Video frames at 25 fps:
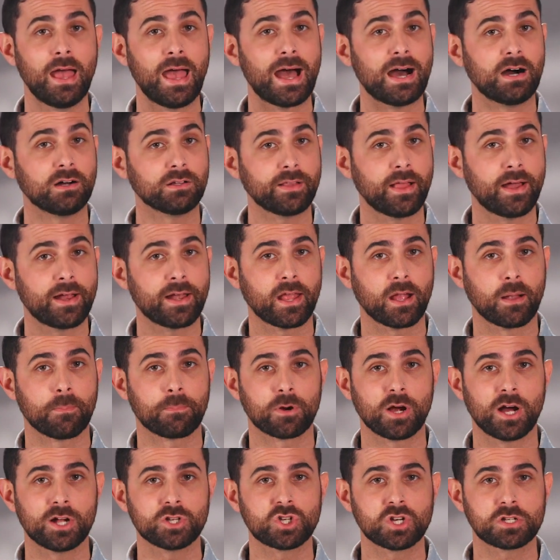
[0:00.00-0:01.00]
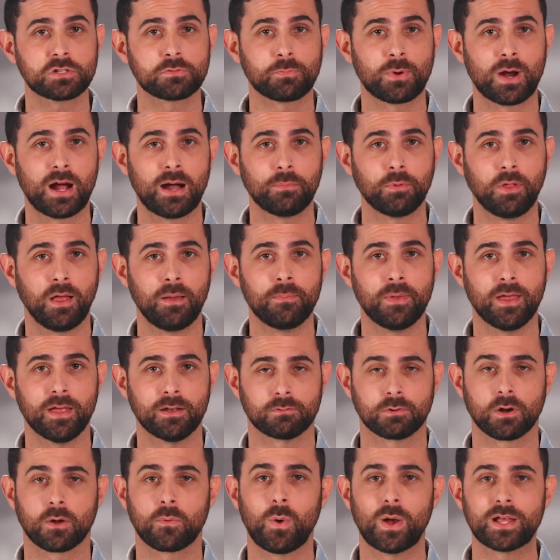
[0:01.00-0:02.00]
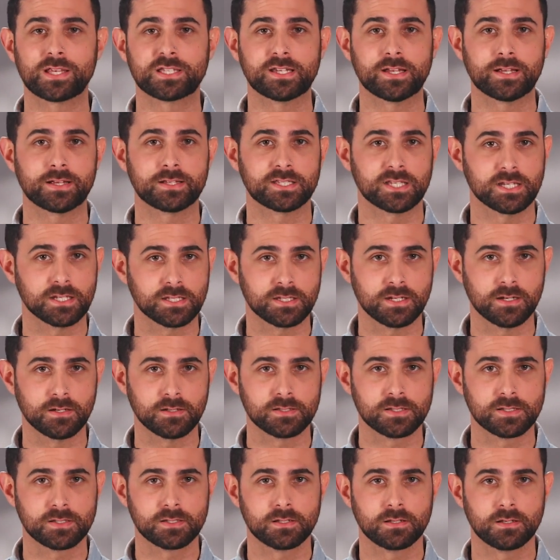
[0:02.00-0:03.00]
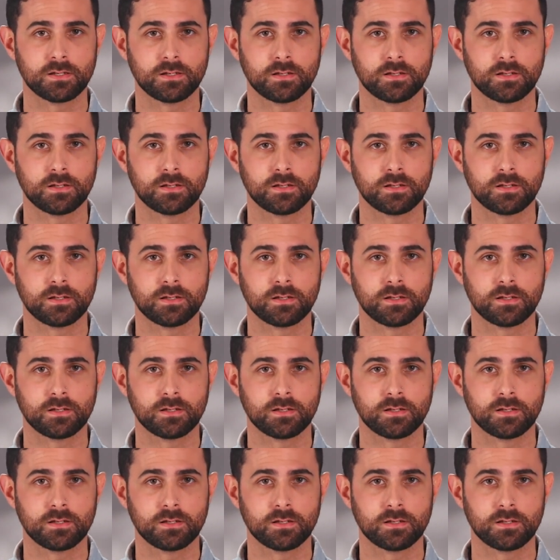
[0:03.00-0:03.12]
outlining a project problem and requesting assistance.